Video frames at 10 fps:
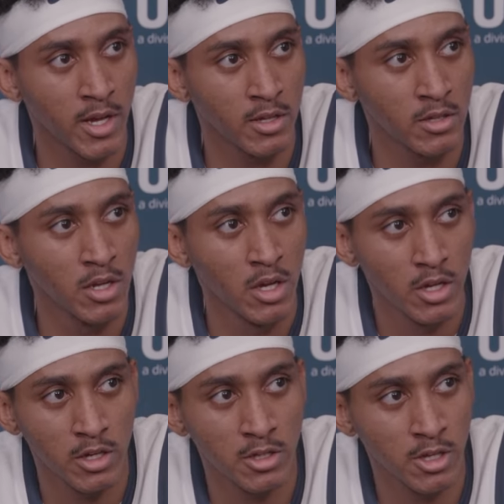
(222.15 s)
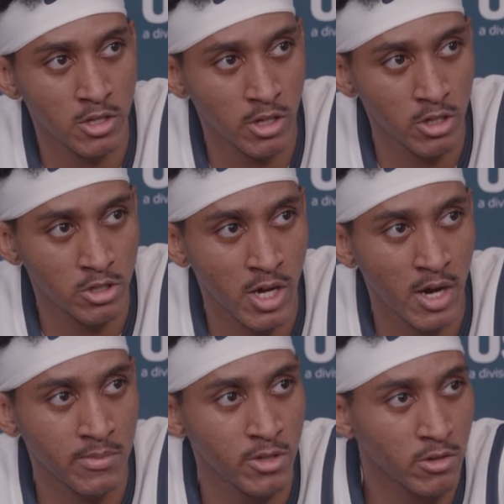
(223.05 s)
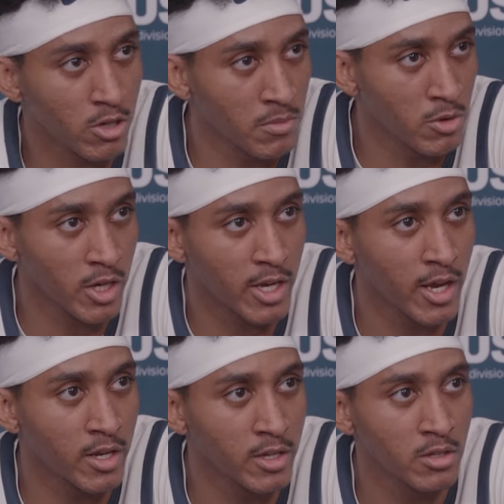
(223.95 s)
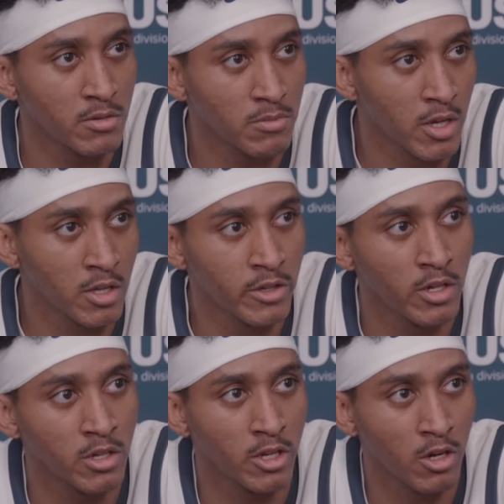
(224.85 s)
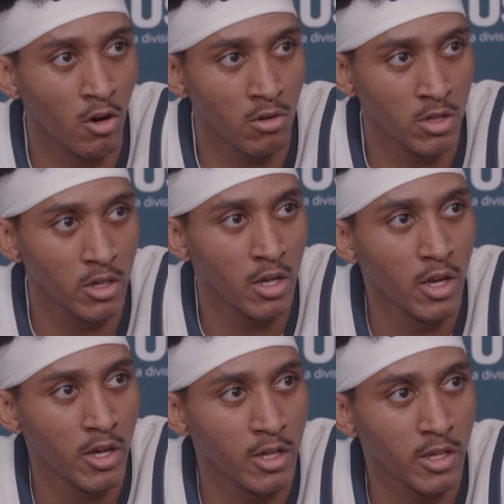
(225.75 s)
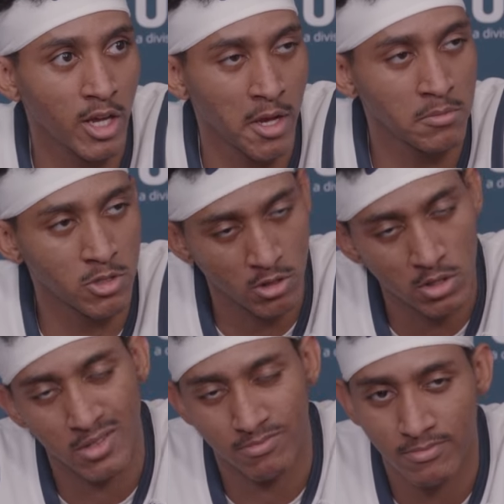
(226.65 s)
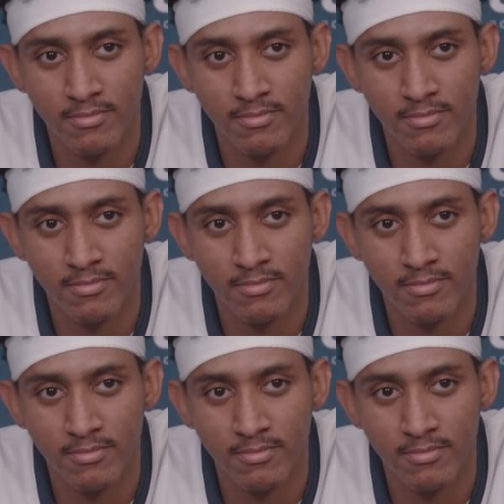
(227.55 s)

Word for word: And he does a good job in communicating, being the, the goalie in the game. So it